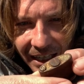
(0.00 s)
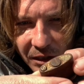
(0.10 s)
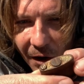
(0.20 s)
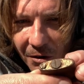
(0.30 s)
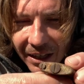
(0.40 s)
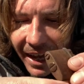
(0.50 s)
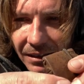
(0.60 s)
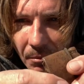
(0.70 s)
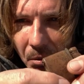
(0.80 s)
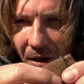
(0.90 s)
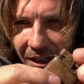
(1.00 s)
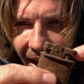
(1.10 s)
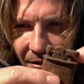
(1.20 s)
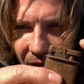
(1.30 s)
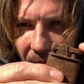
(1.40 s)
he totally had to point it
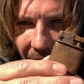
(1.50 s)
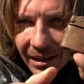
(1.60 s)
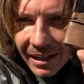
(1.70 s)
out to me.